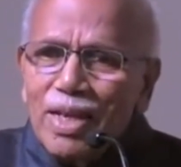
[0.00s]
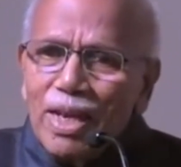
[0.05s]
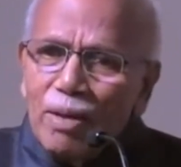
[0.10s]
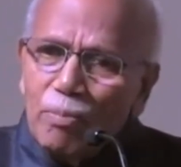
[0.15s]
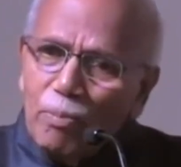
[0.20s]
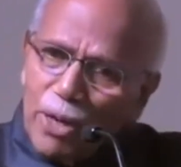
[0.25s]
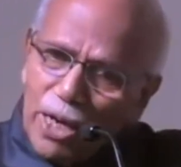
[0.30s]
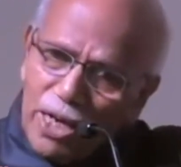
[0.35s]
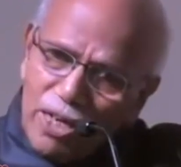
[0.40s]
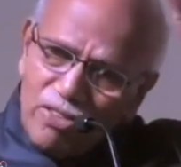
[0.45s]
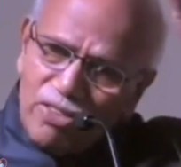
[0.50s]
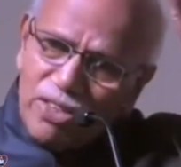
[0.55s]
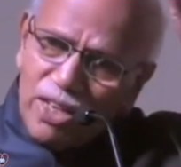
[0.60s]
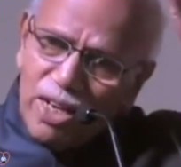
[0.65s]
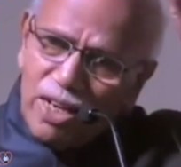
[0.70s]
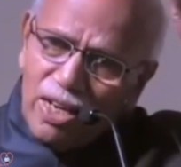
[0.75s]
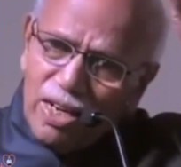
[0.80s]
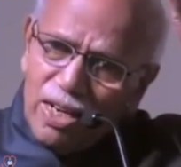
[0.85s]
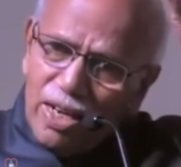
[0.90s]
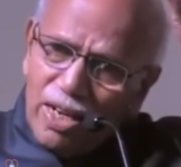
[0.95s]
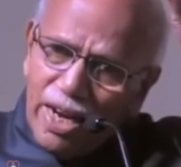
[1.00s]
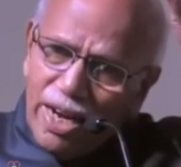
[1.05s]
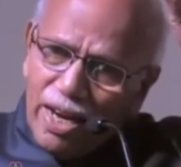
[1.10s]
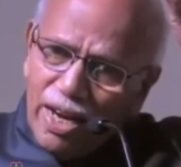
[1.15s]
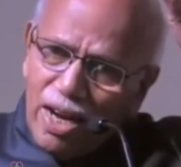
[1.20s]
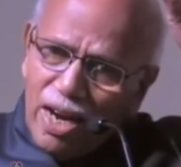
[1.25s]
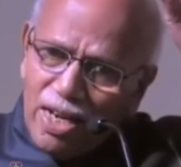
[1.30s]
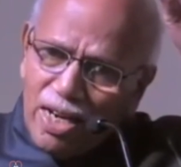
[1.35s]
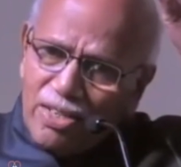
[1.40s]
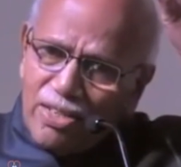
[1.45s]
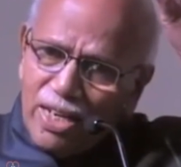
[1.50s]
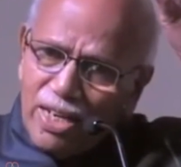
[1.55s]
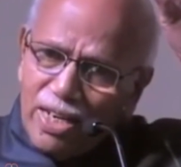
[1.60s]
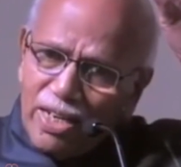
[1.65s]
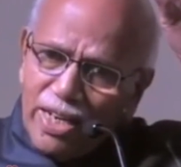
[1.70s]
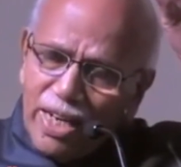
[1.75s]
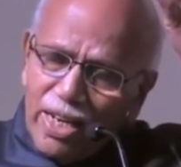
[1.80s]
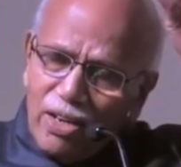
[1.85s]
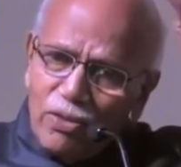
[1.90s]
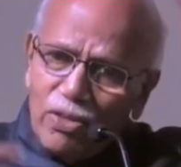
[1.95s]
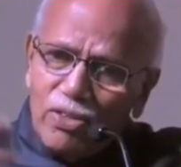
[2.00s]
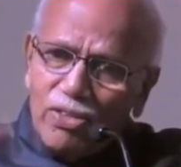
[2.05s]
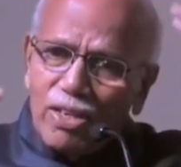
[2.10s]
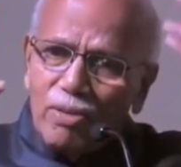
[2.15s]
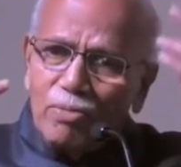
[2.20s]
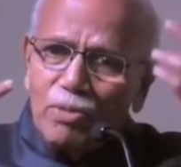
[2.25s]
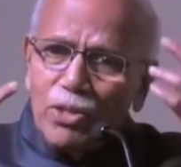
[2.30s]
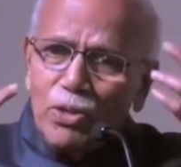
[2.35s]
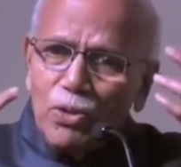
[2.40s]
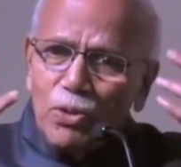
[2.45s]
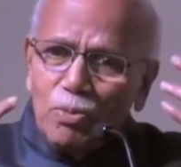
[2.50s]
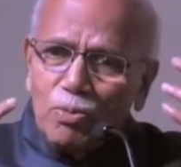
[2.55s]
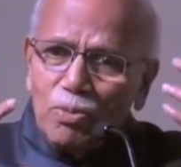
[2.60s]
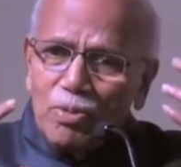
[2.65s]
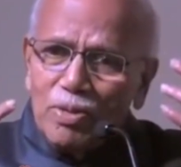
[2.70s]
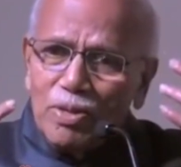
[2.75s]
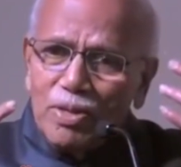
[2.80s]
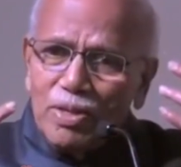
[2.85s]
A brain cell and a heart cell can have the same genome.